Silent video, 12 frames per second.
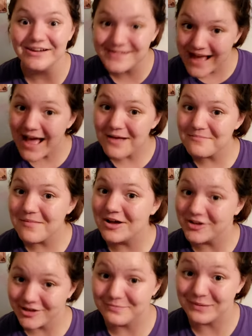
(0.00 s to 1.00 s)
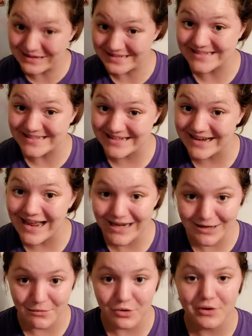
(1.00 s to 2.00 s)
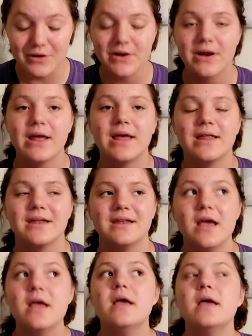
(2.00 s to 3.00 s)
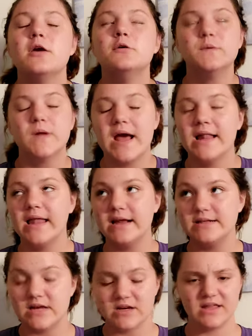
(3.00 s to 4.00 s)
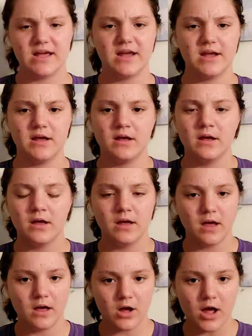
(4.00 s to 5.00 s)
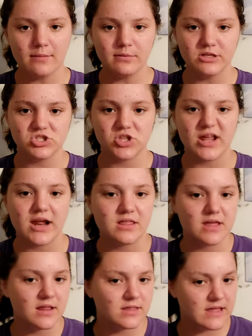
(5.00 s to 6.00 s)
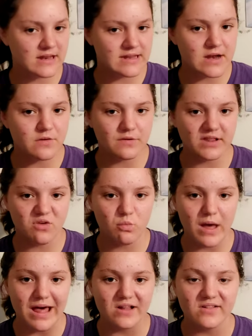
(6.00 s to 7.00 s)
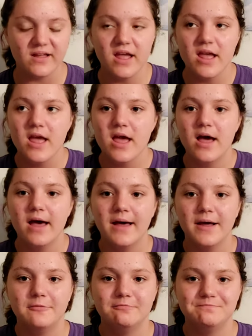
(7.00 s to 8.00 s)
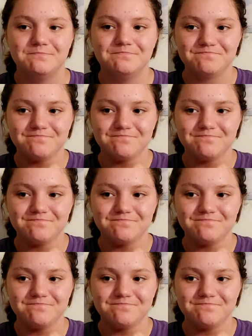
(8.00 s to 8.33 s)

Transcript: you're not a good person anymore. And you know, I liked how they accomplished that. I thought they did it really well. Um,